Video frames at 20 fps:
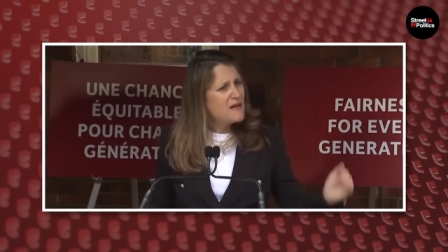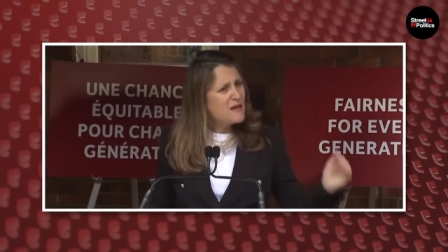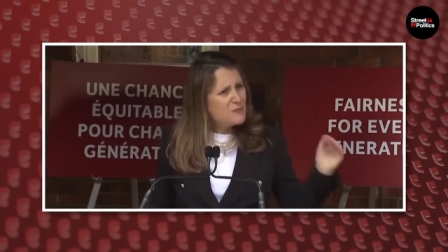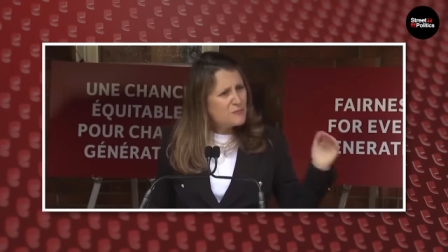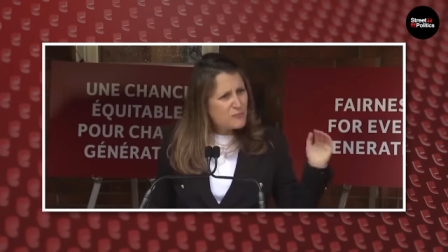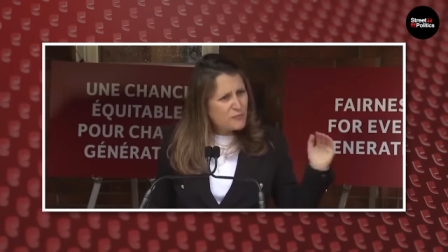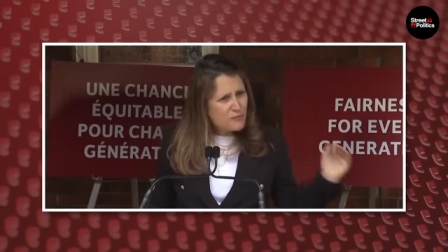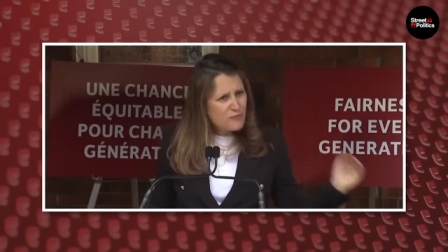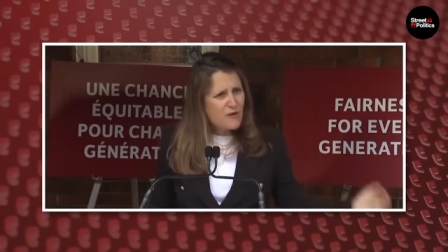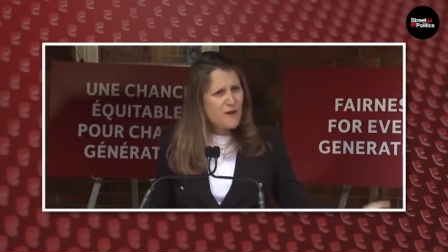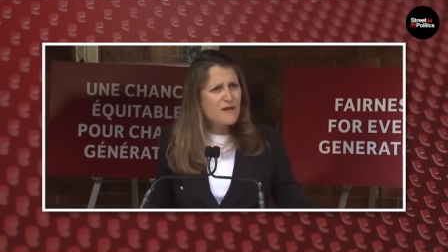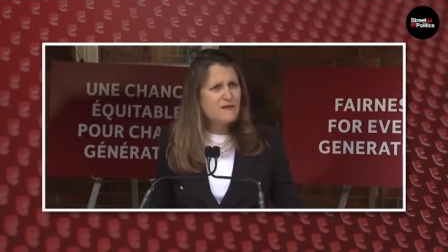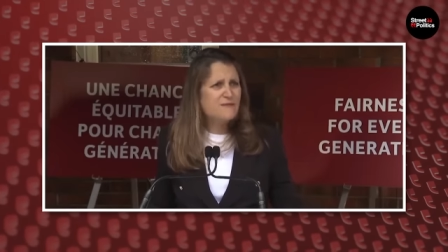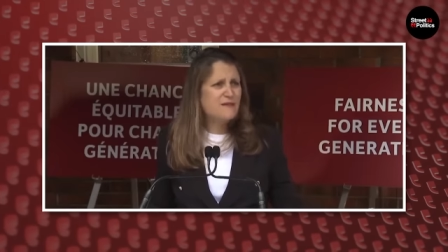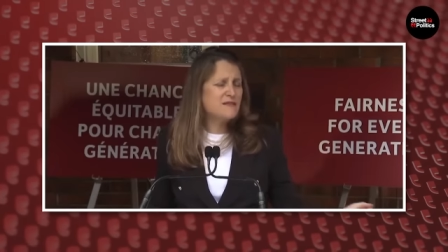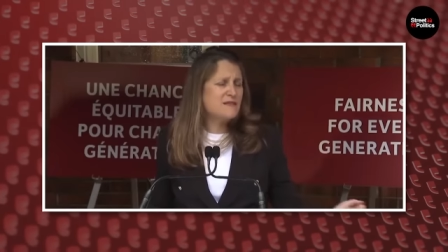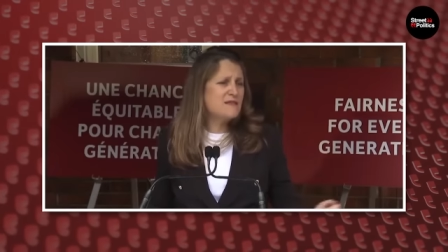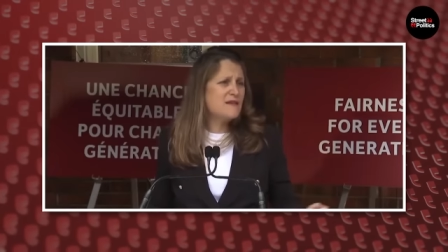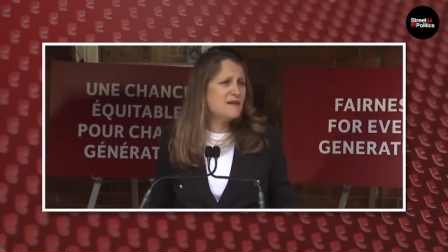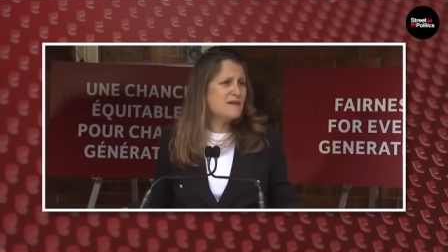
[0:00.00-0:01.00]
private
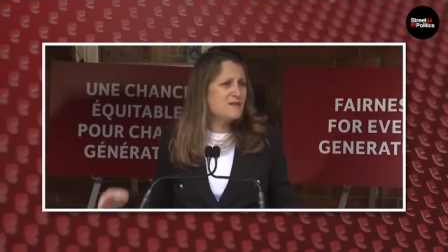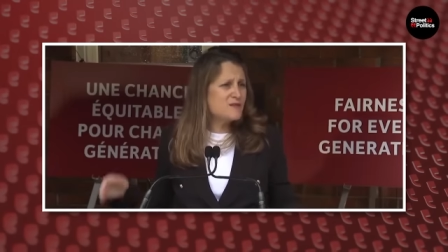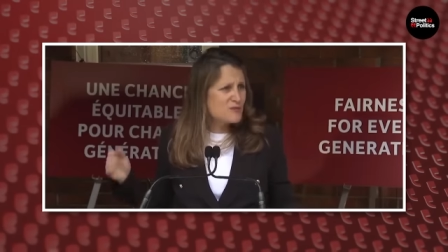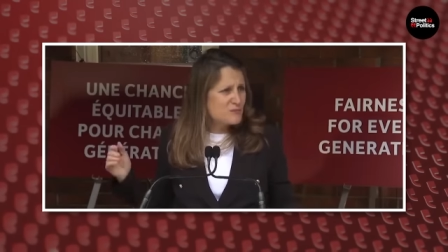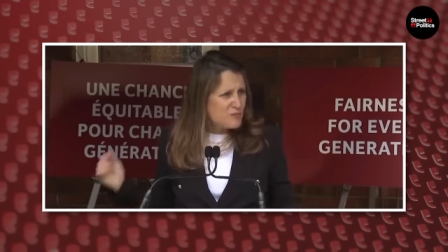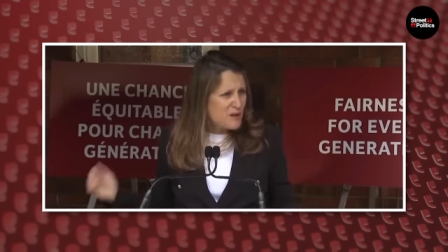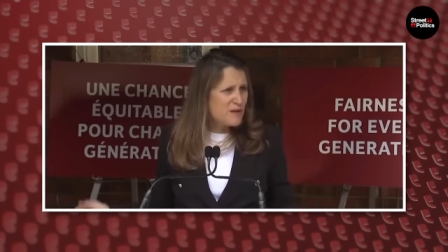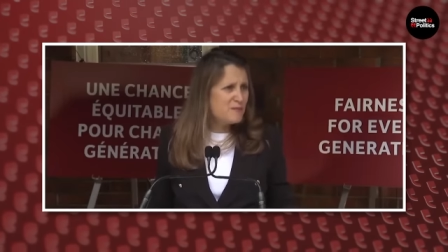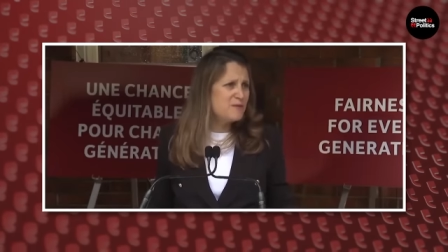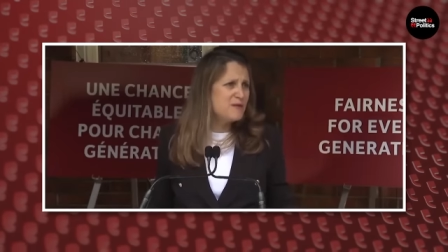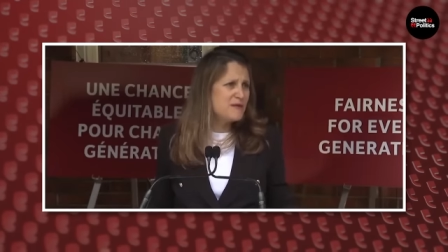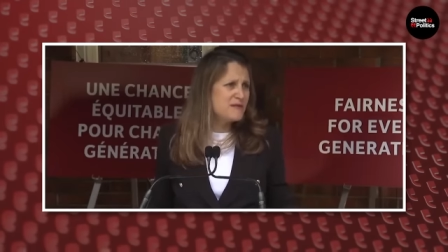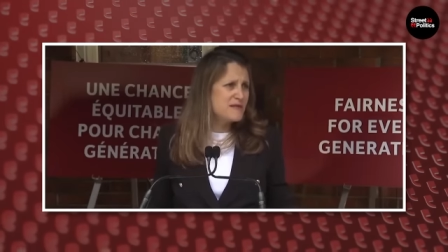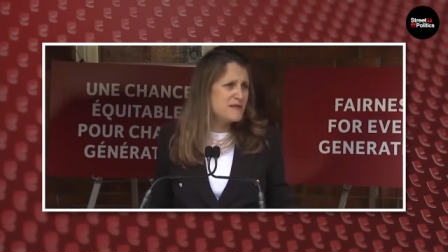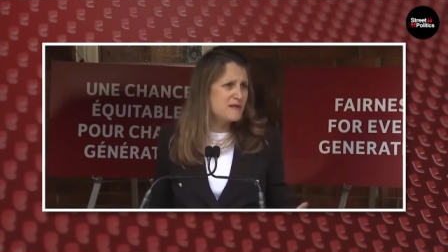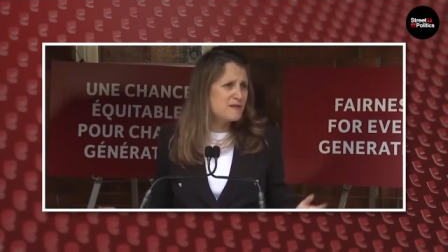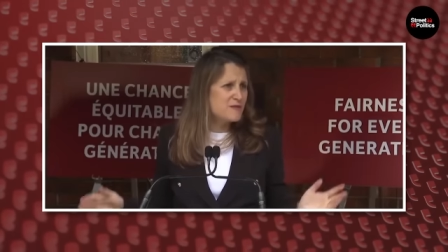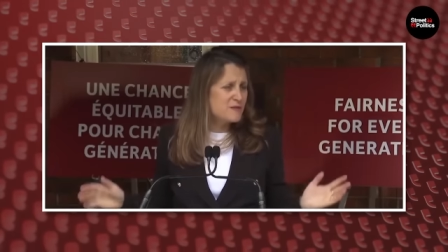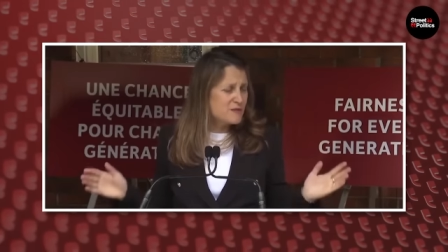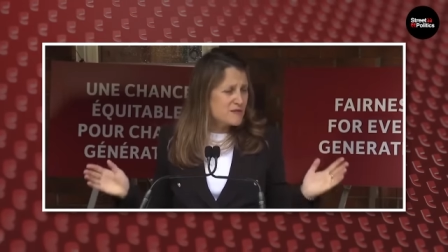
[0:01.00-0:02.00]
sector, public
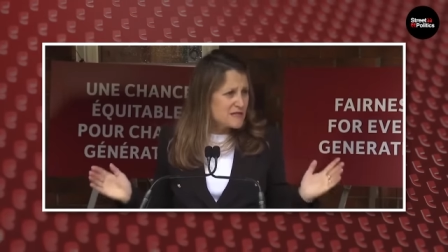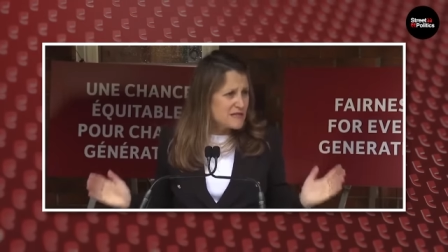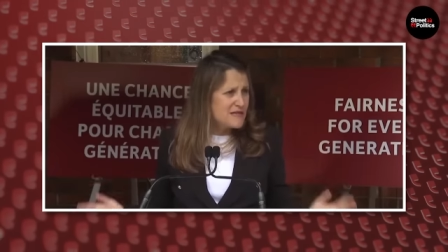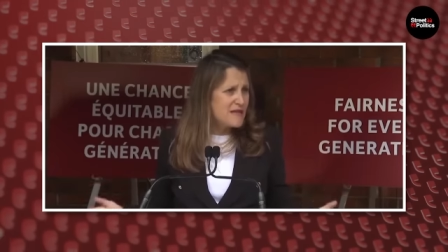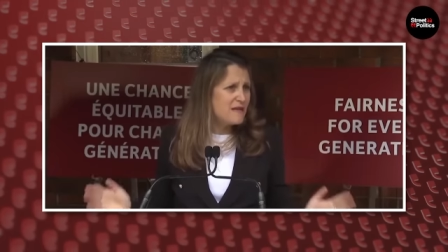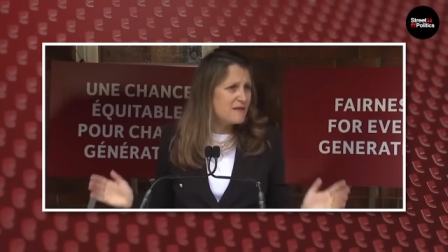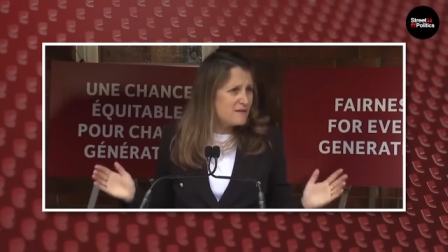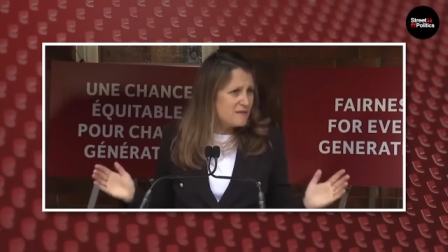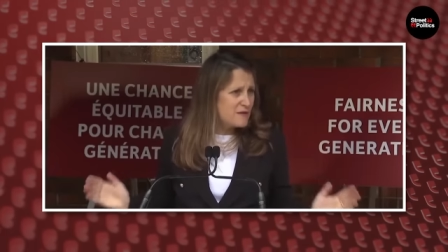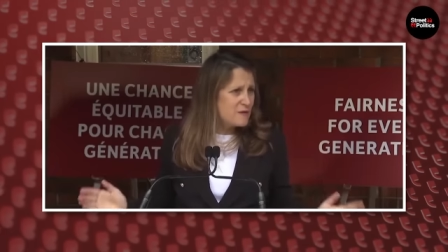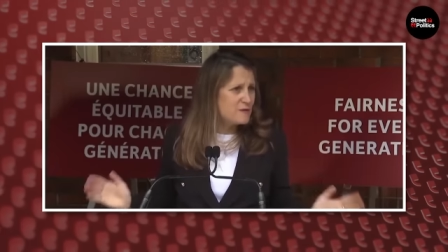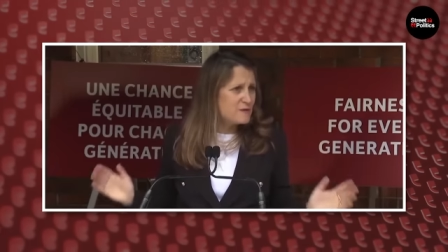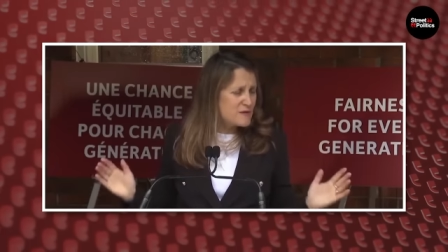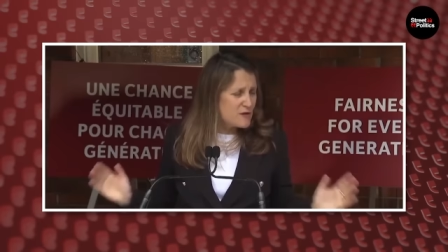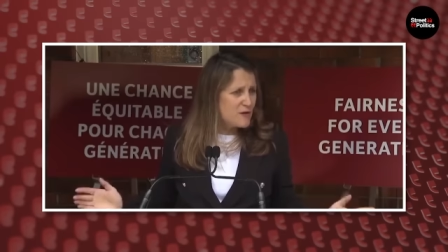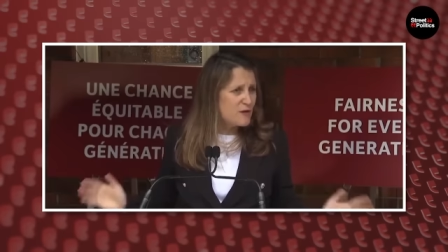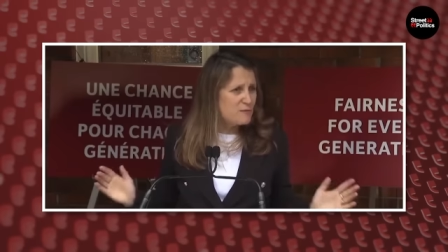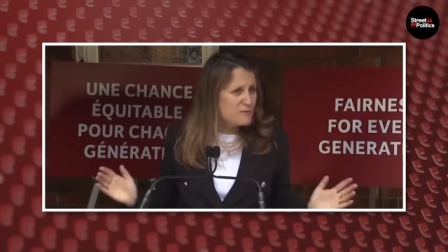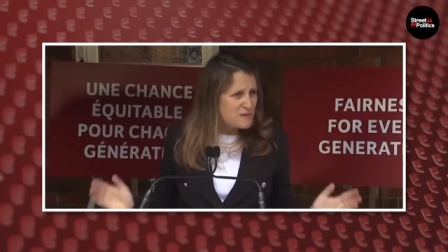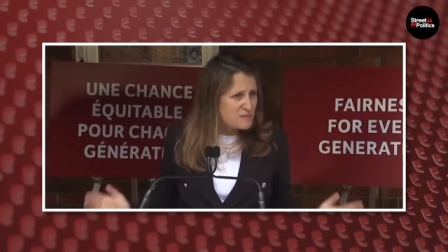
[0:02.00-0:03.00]
sector to get those
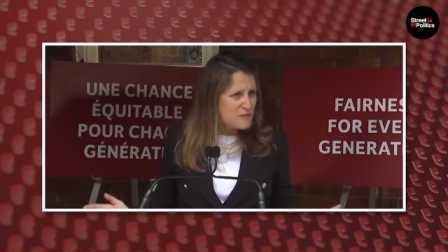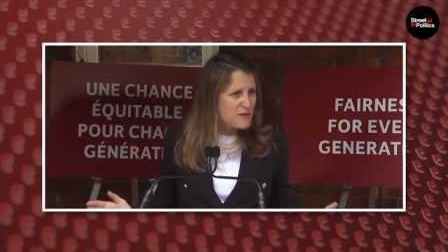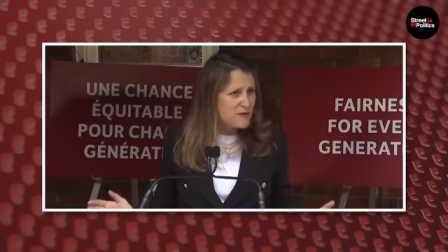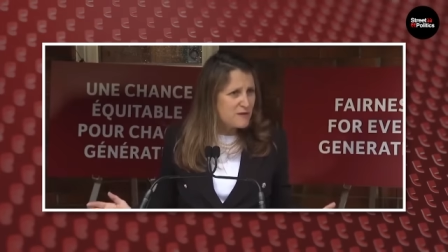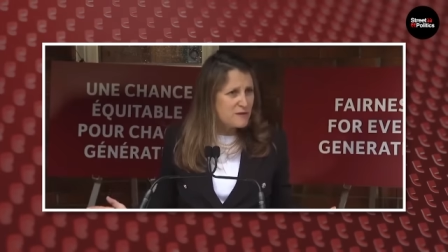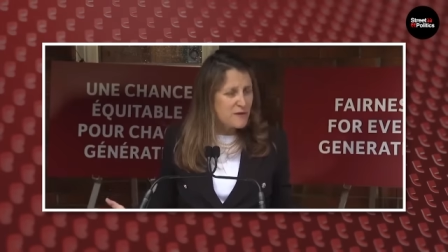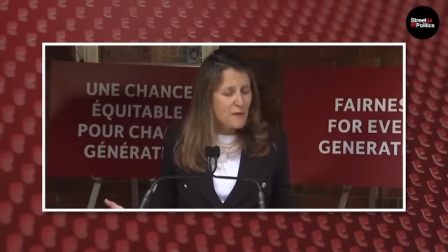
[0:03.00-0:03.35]
homes built.